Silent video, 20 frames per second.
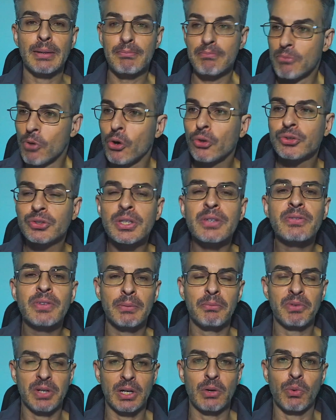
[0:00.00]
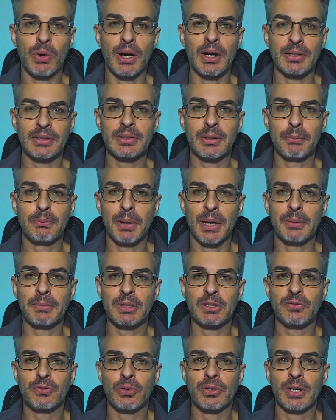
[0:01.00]
Most of them require some
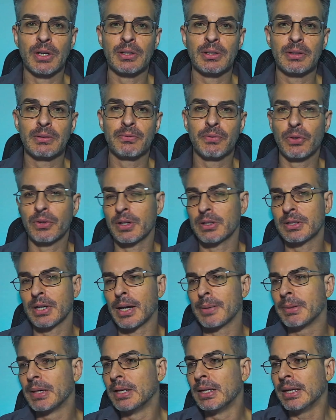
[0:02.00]
payments for their time.